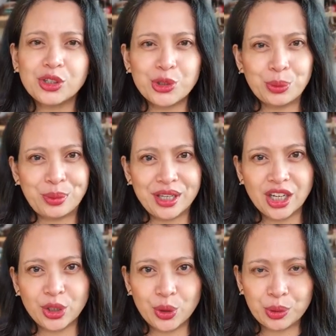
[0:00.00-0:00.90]
So
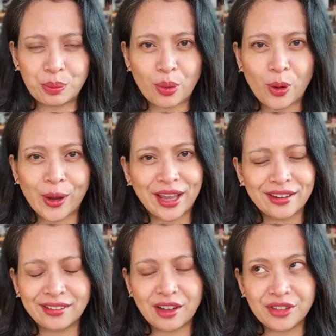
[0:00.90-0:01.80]
being a good boy
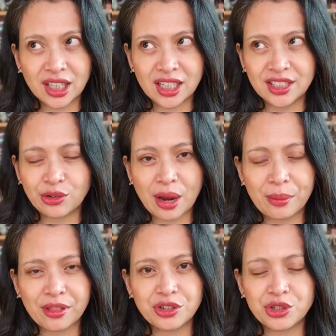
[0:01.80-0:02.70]
and loving his
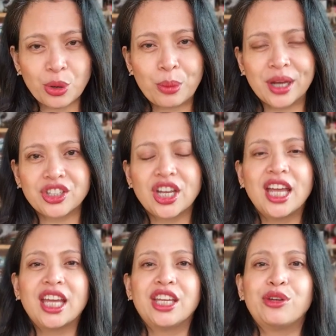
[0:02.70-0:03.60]
grandmother so much,
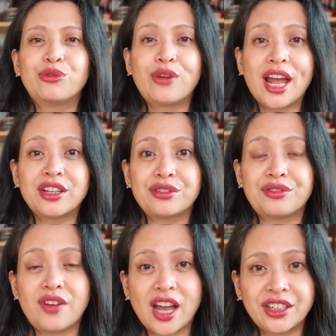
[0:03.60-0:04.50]
he ran to
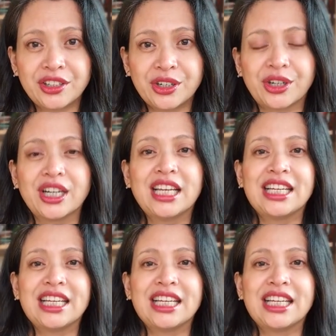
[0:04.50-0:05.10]
find her.